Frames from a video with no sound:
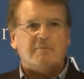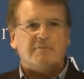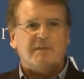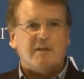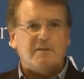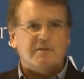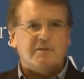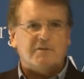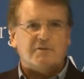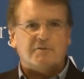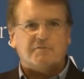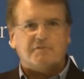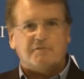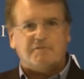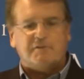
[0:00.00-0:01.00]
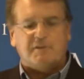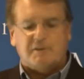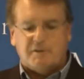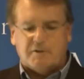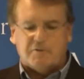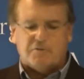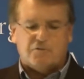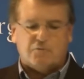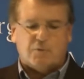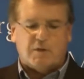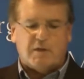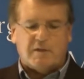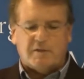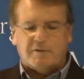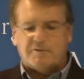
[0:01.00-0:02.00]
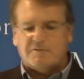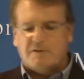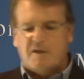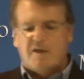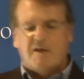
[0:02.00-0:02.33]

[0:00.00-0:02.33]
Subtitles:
10 years, 15 years, 20 years.